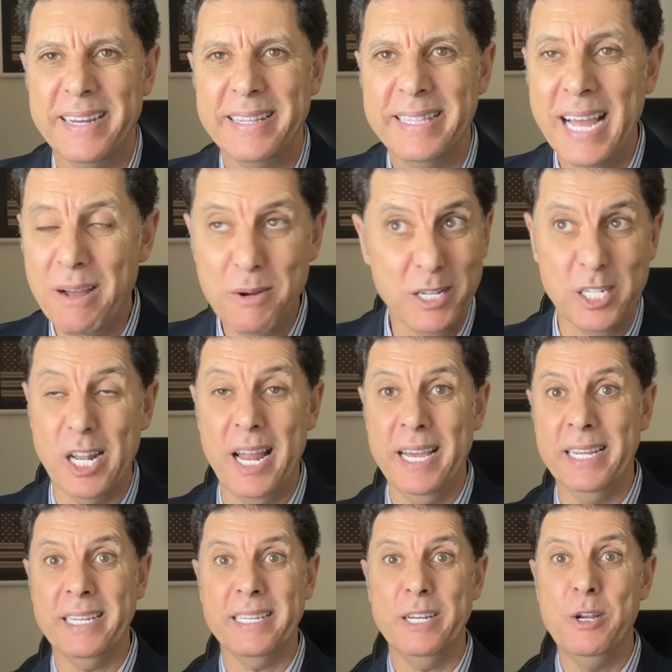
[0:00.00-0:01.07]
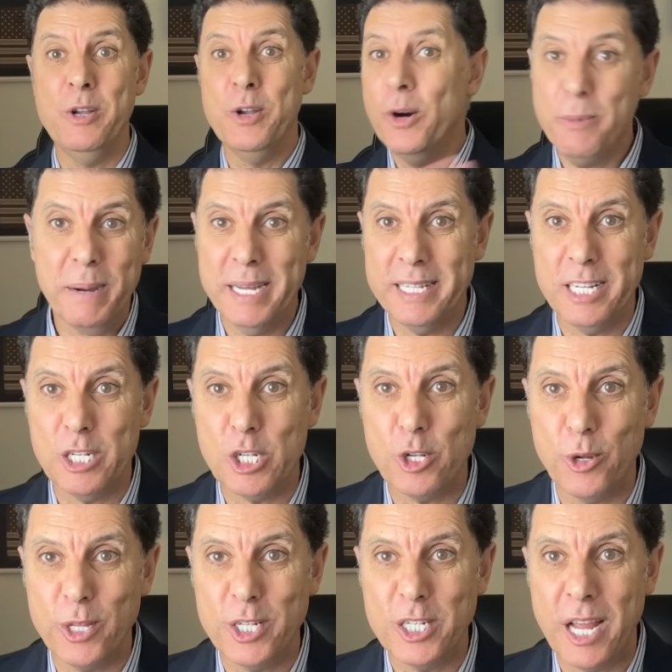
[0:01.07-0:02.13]
That was like nobody
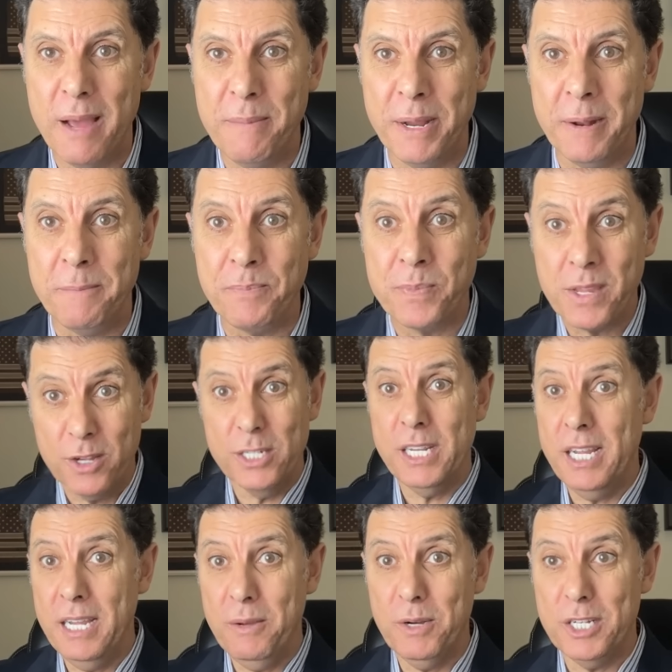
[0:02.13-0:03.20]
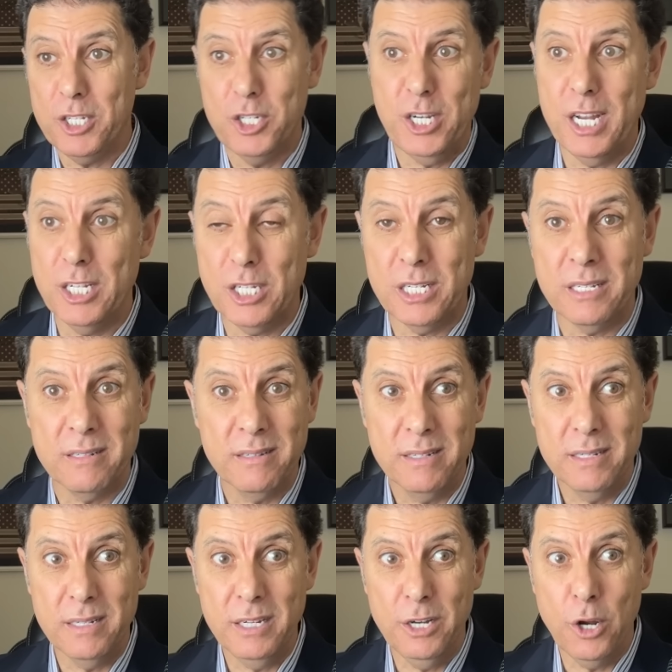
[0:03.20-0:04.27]
saw this coming because he was just
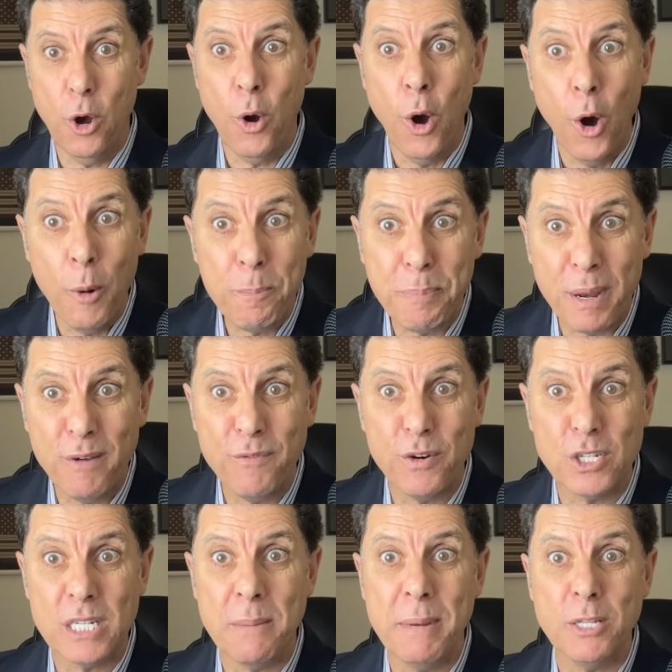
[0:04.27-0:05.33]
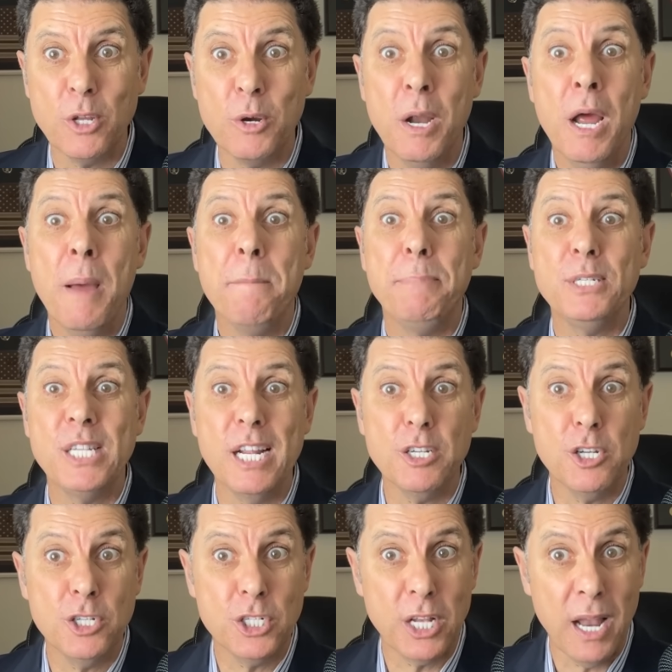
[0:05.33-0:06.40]
you know, hoping for some other
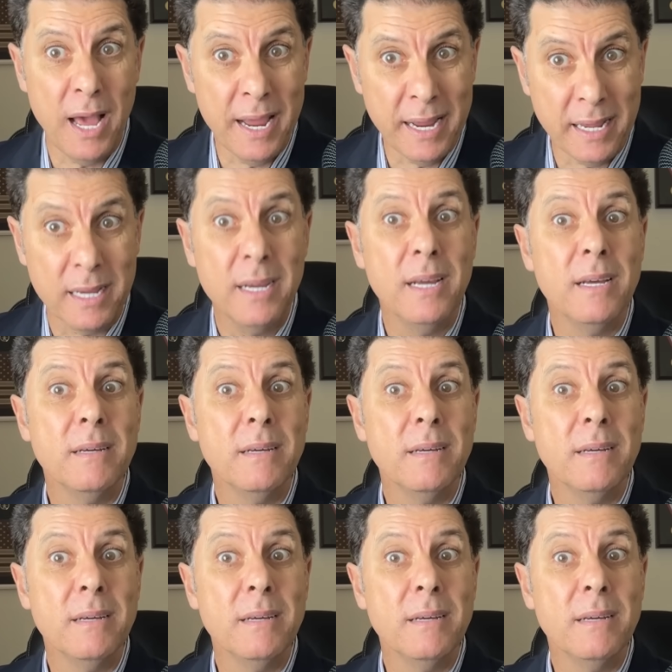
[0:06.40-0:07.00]
positions like